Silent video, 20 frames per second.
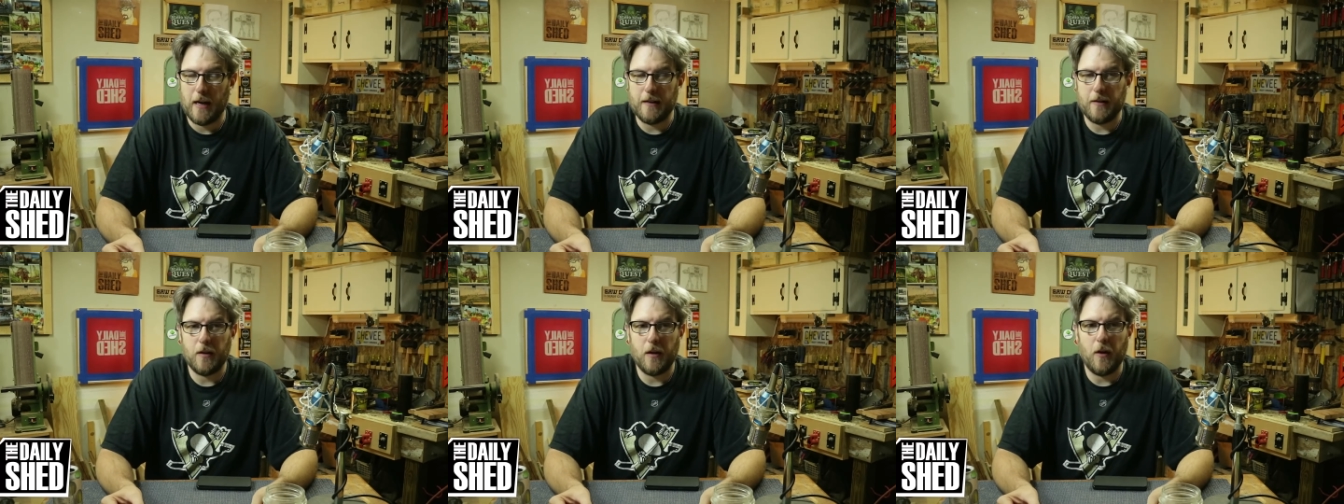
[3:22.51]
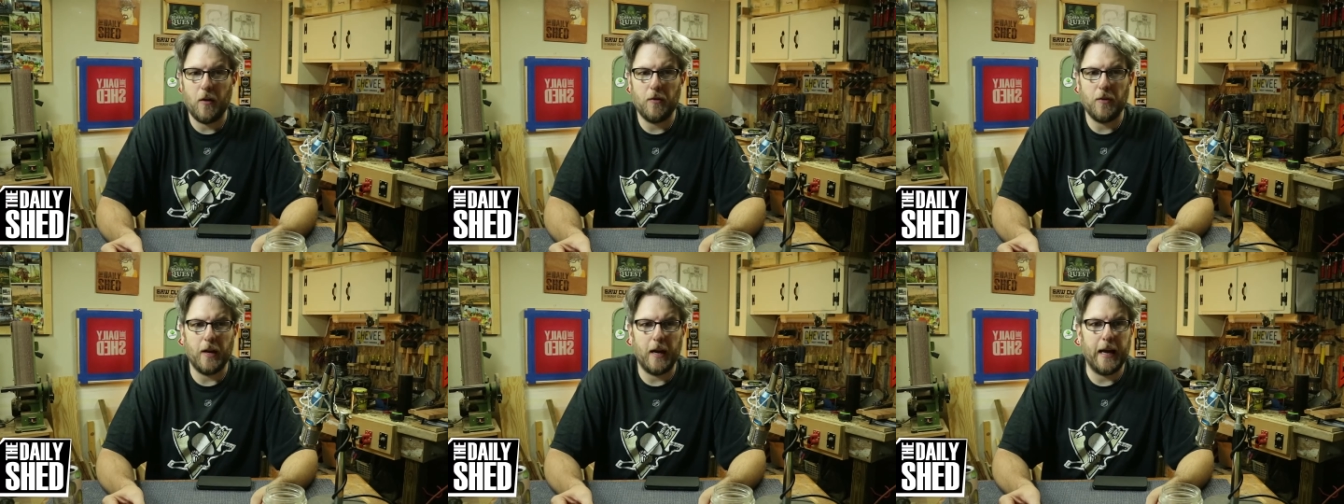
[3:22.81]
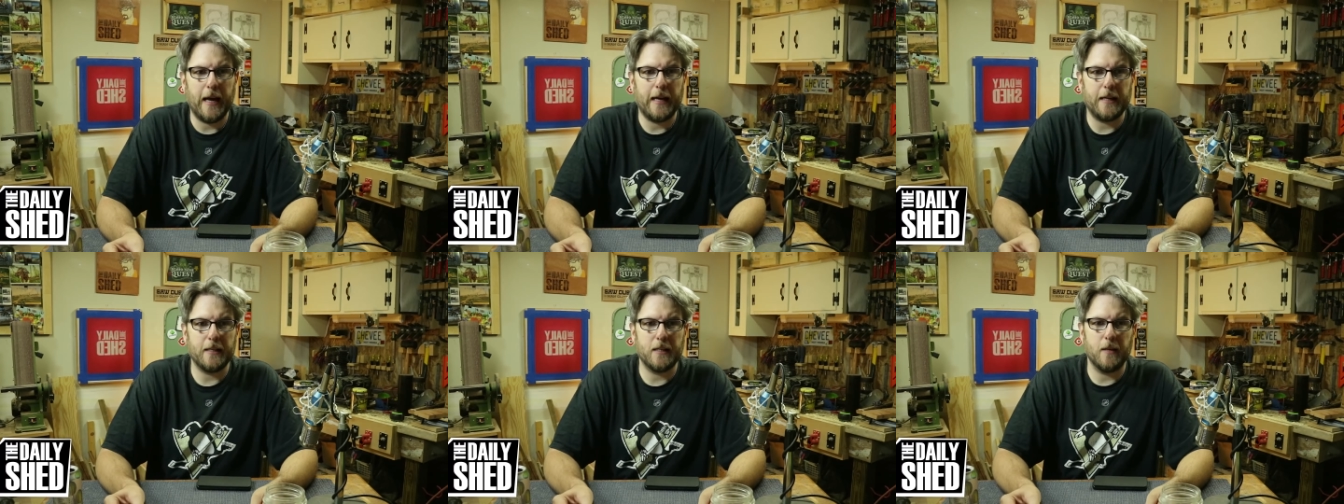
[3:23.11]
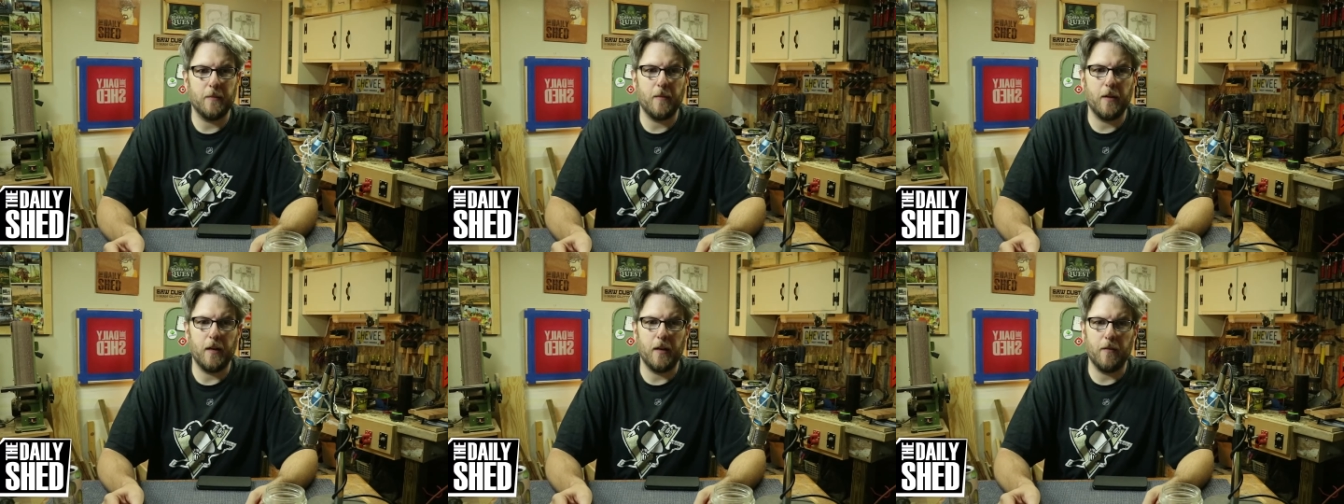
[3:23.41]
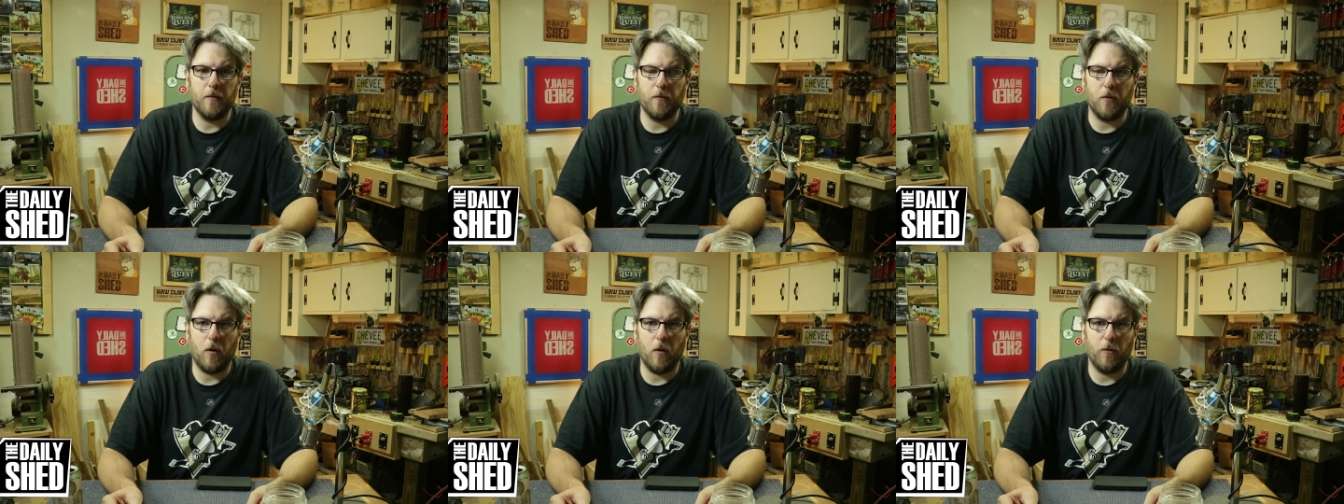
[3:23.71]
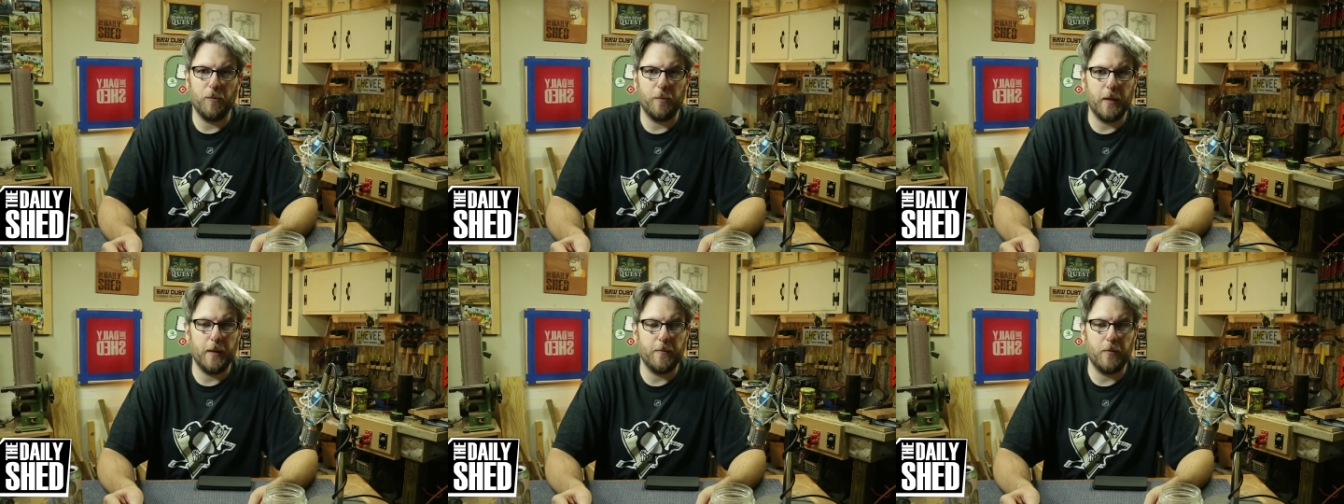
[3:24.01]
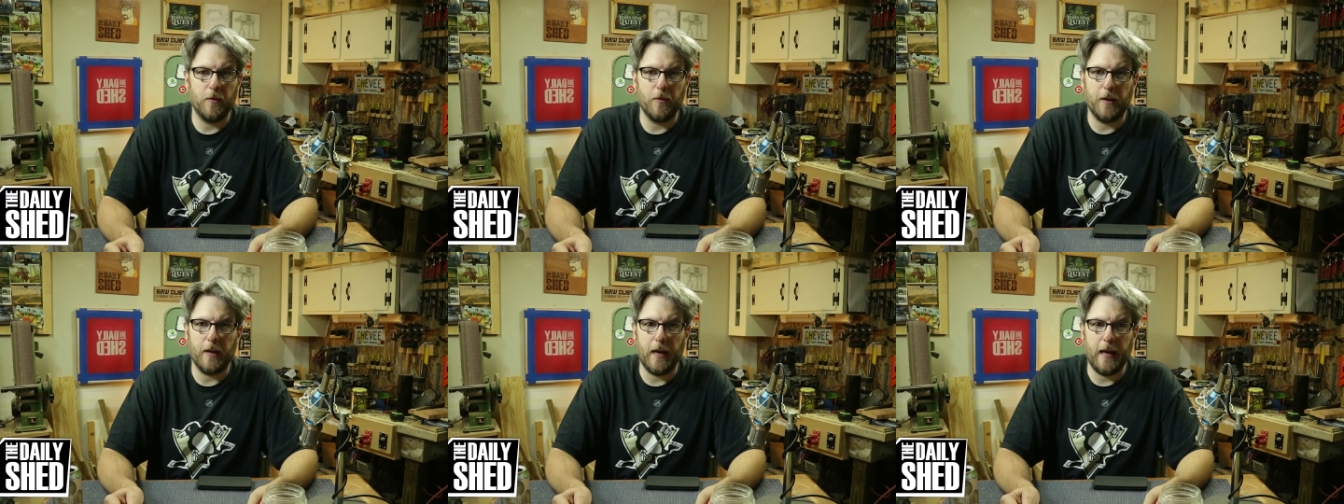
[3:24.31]
I know that I had some that involved
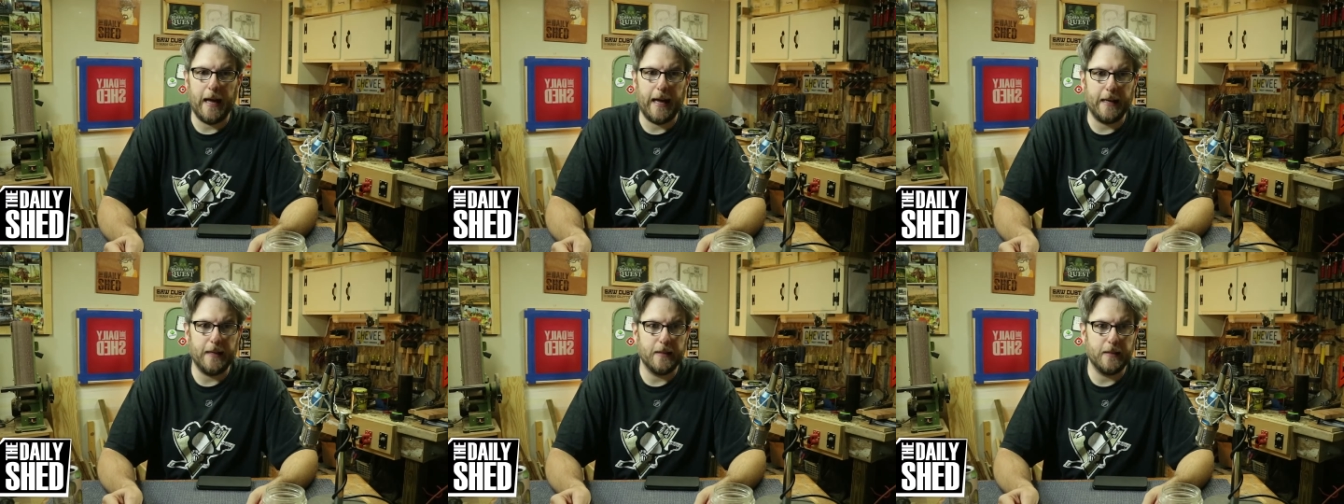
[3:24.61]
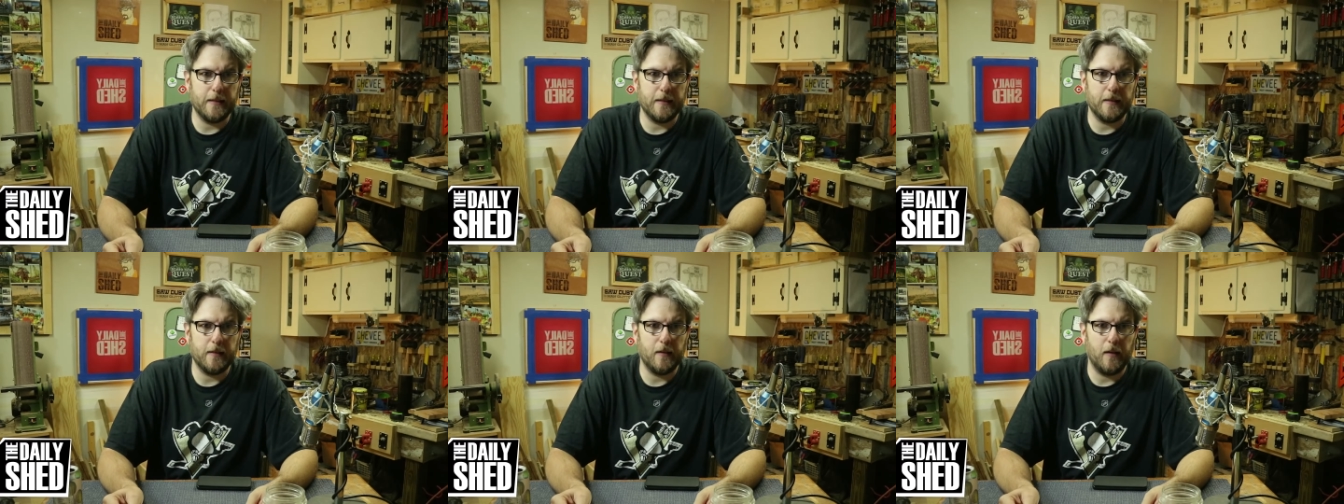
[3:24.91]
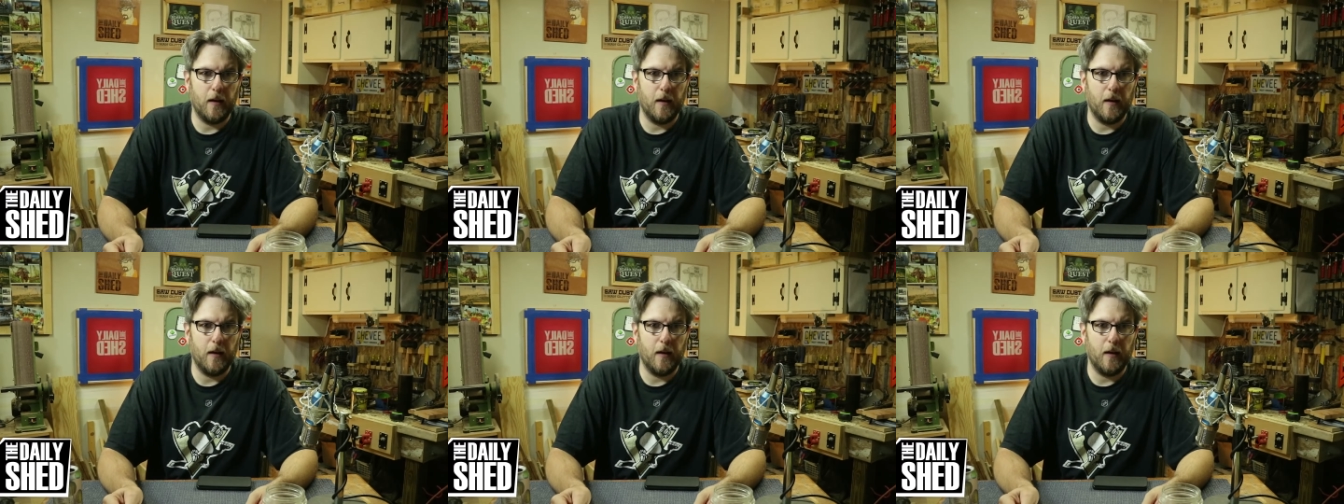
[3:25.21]
people that I hadn't